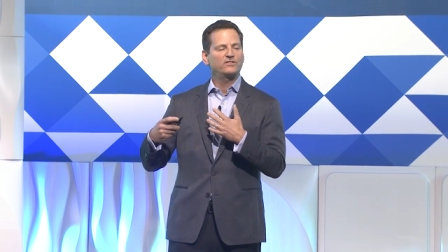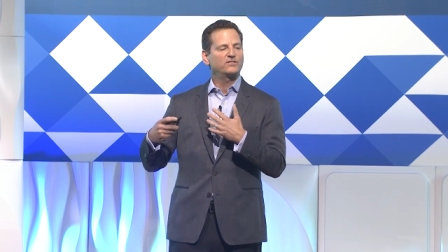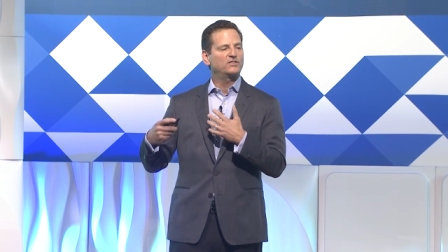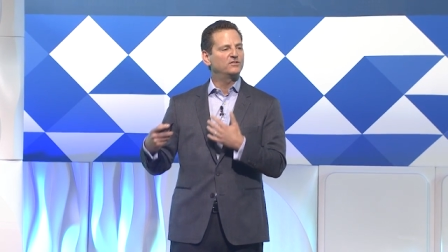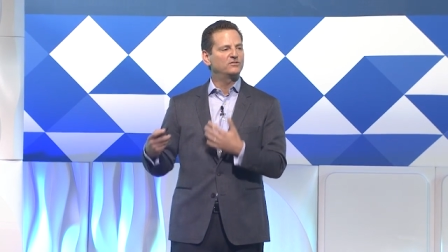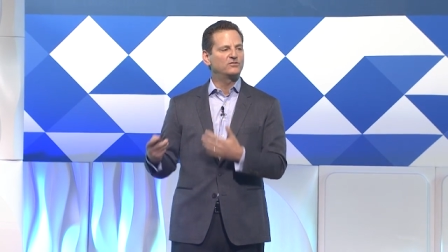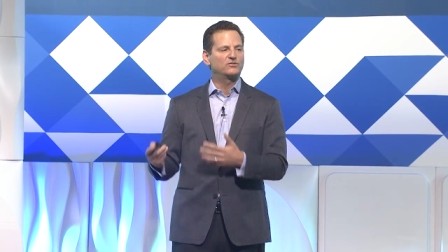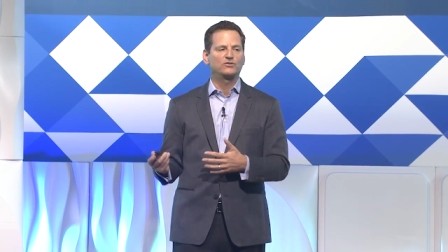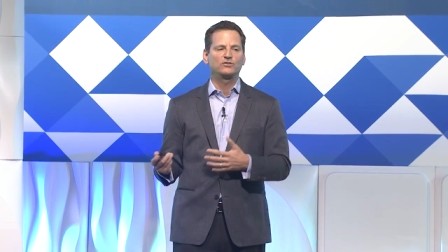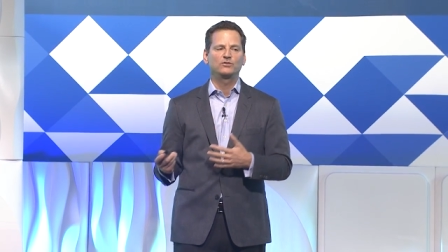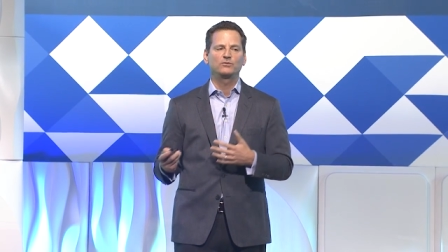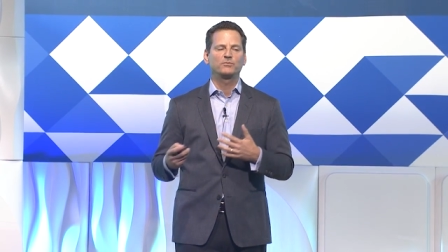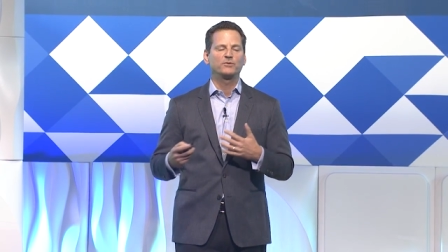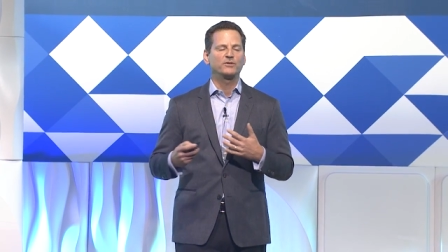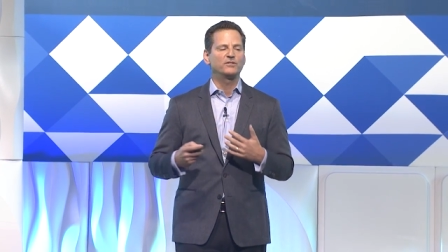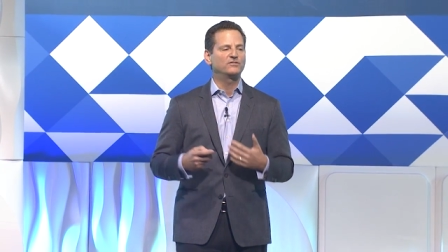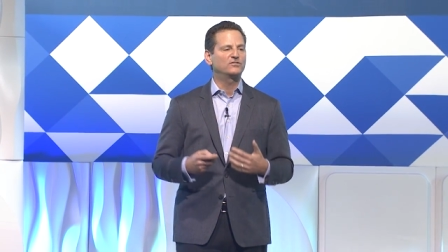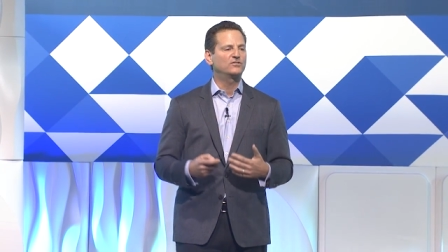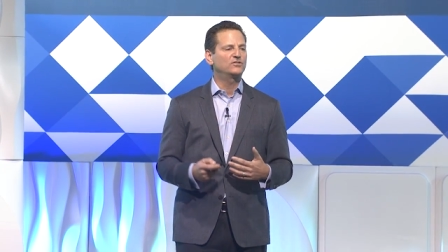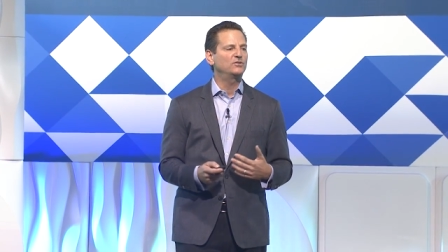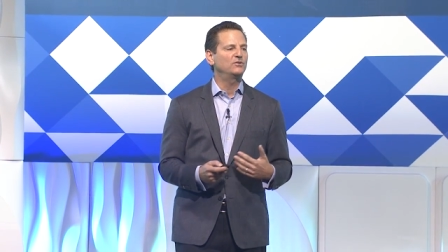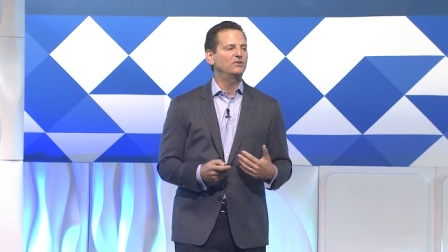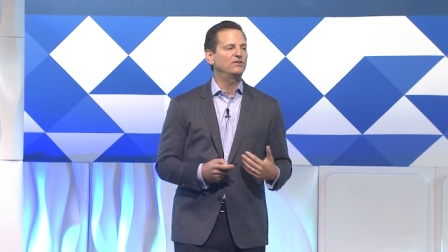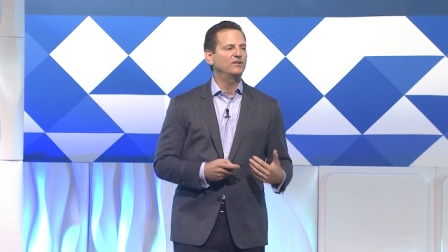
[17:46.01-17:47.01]
consumer and
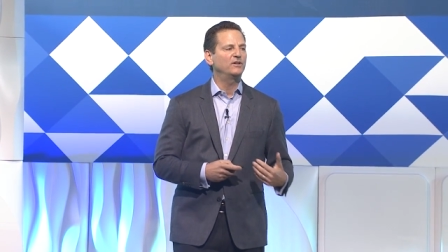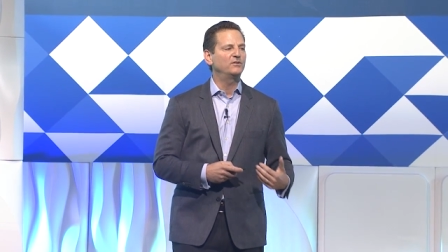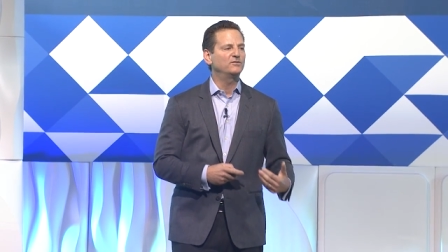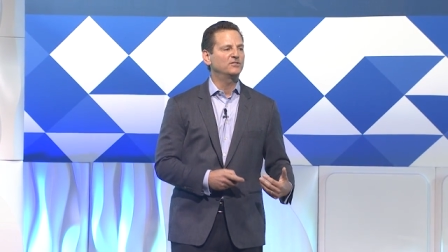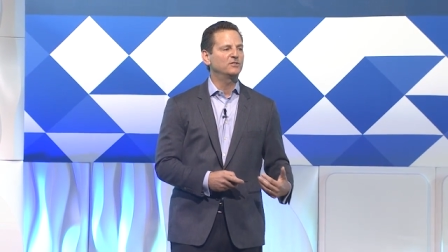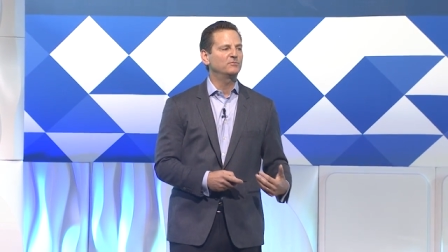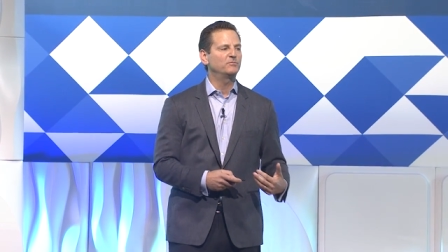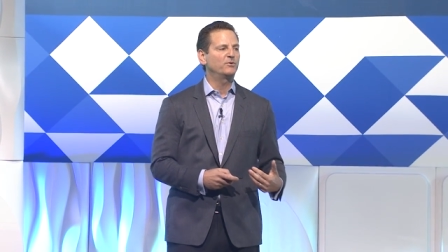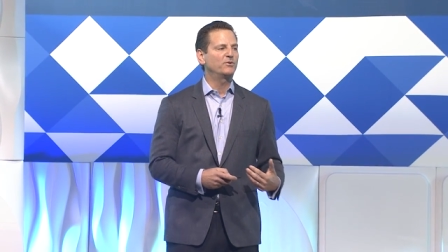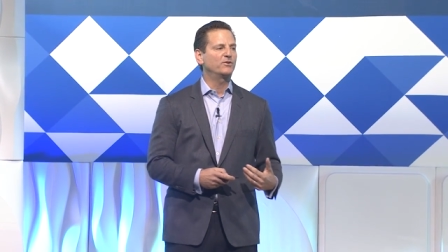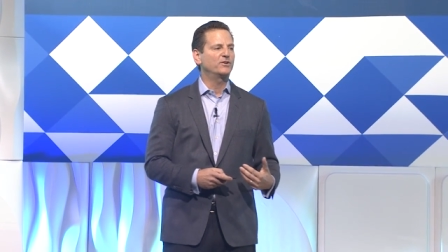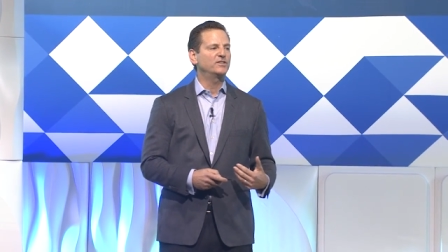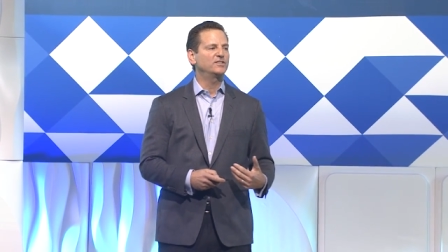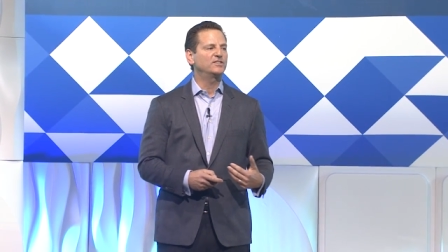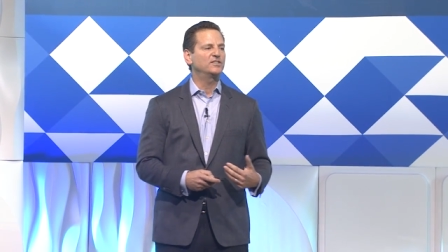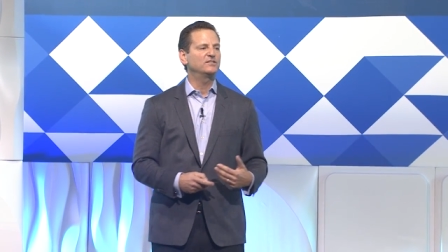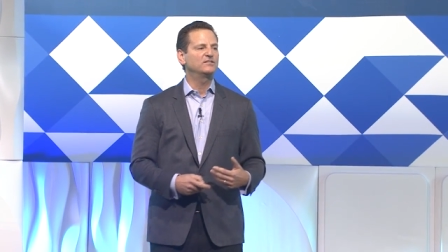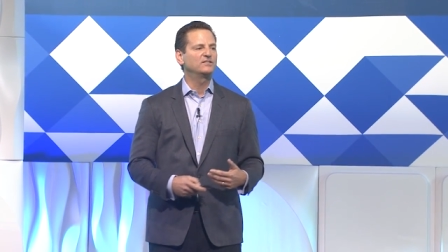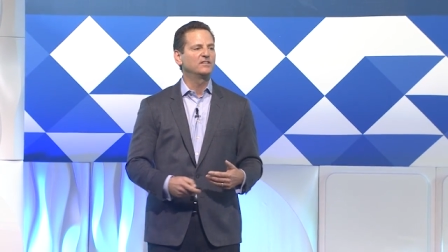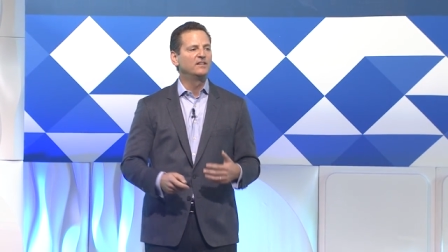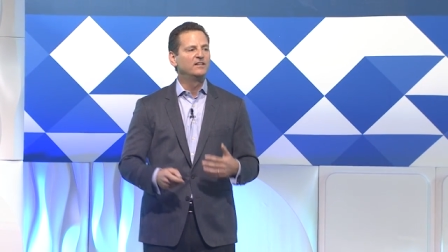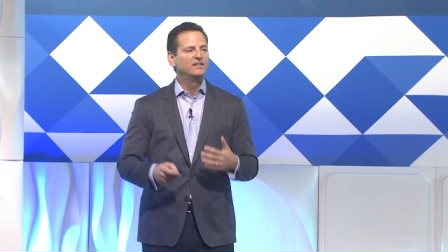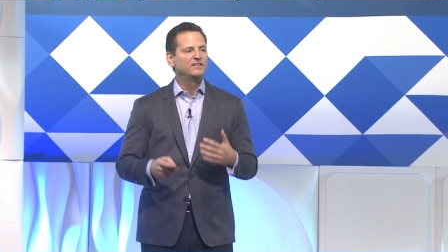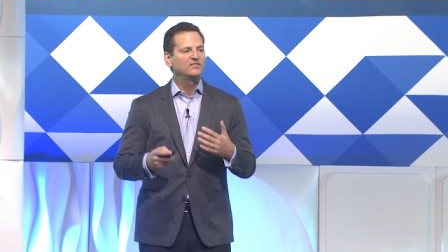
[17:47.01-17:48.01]
student loans and
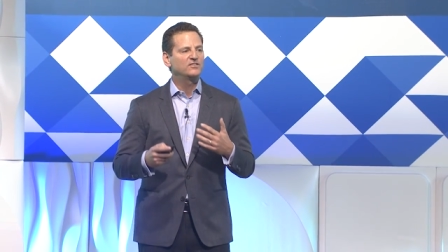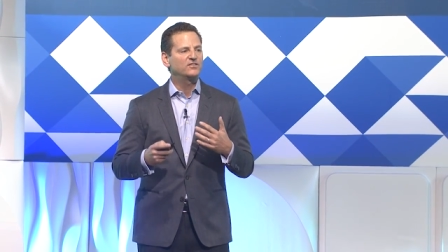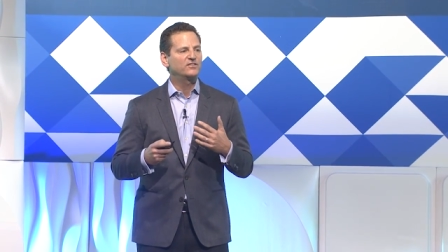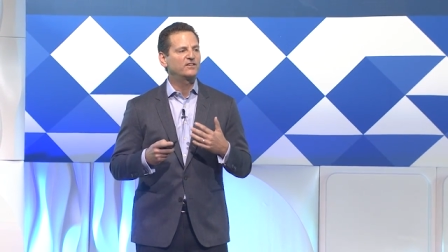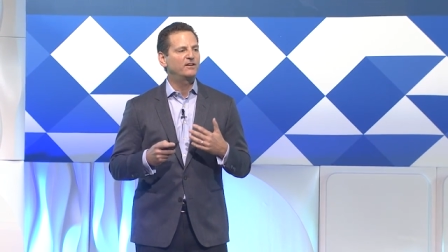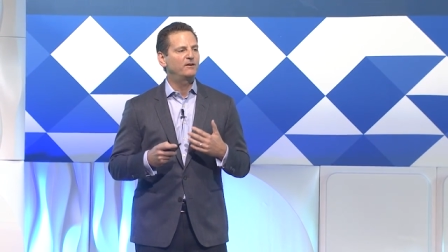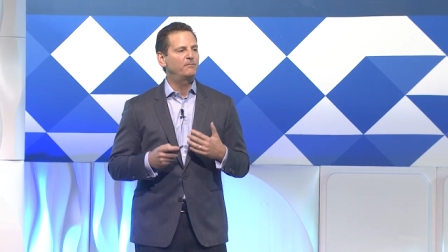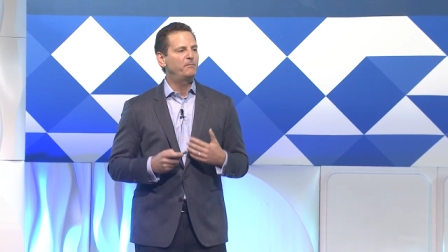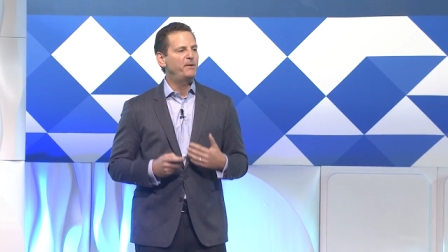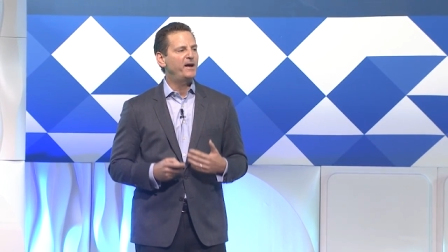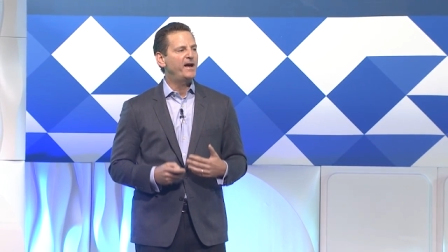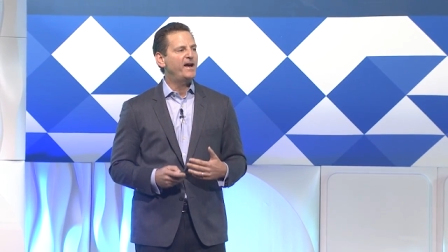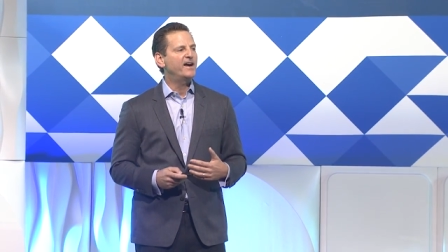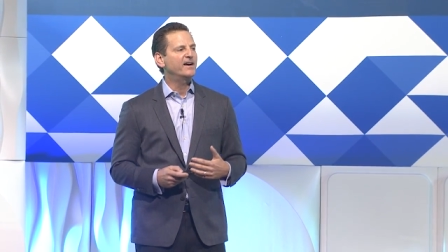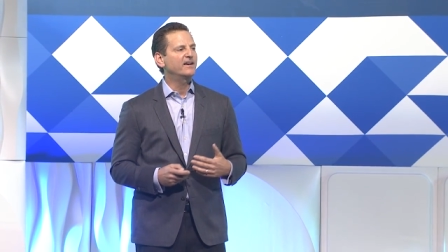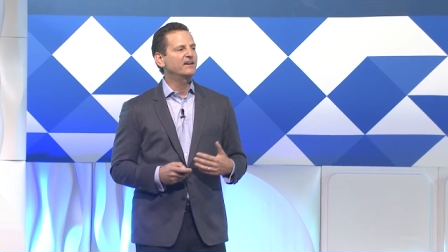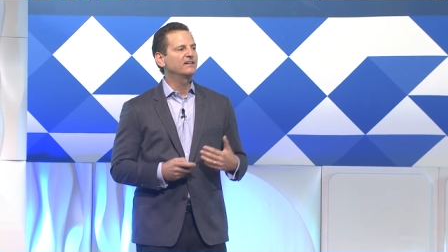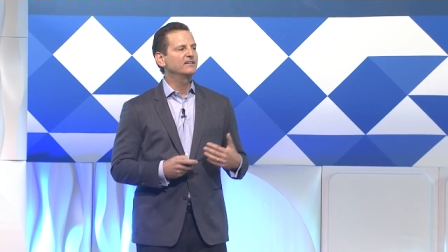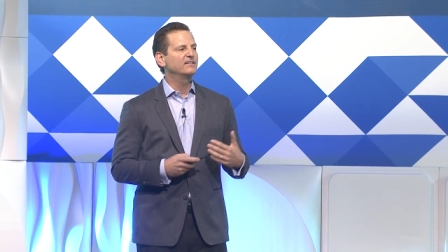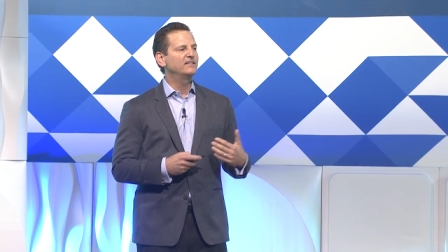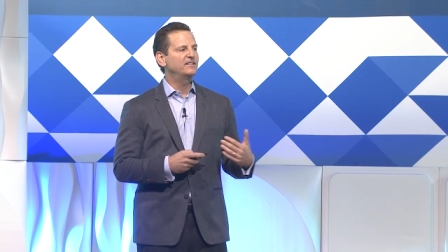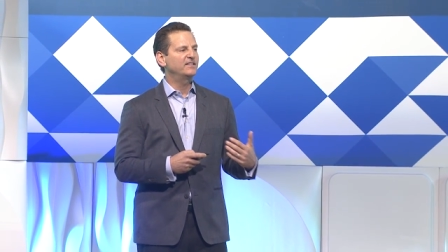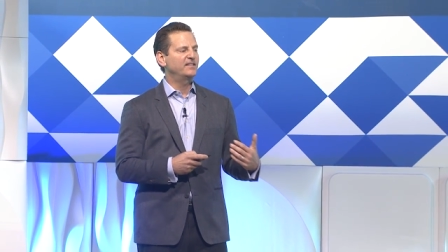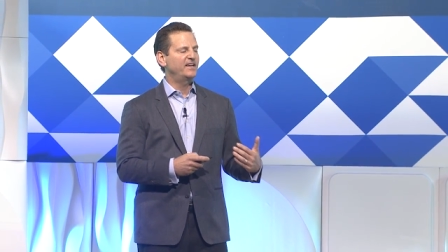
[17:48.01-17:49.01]
mortgages to come
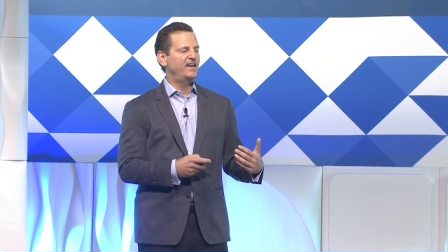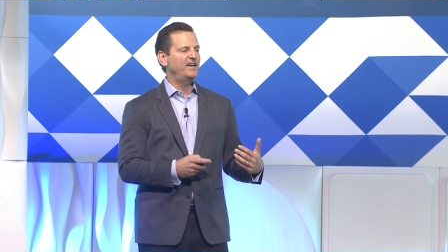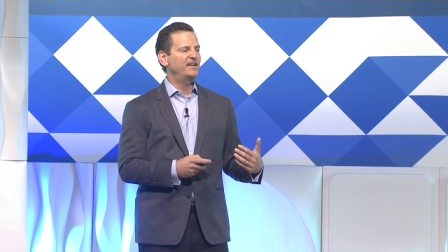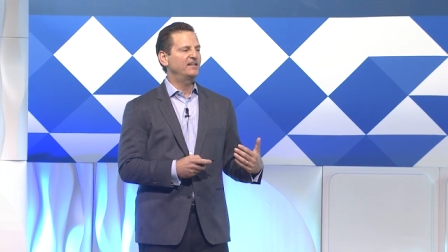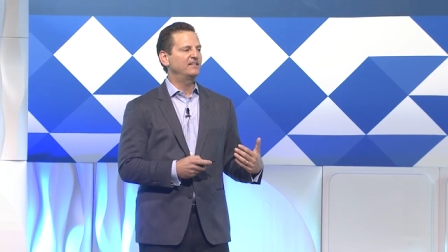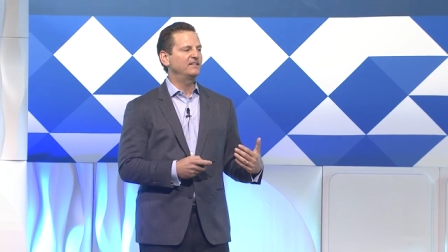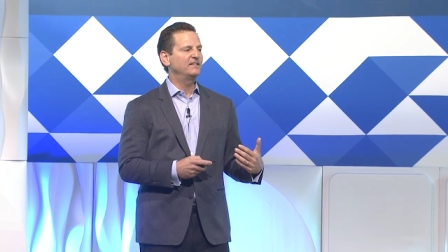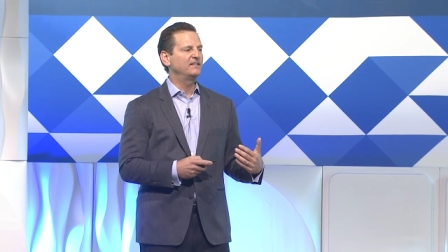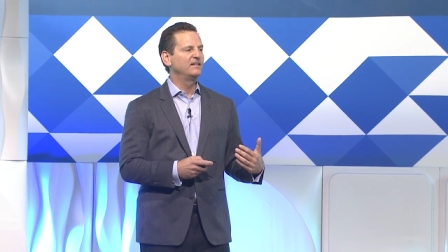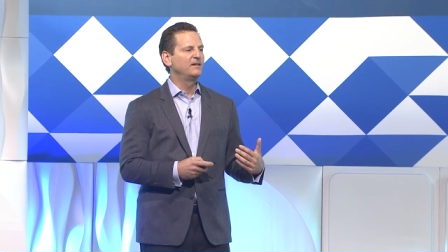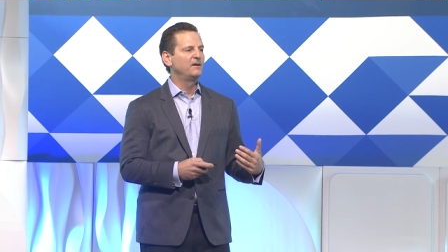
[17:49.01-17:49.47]
back again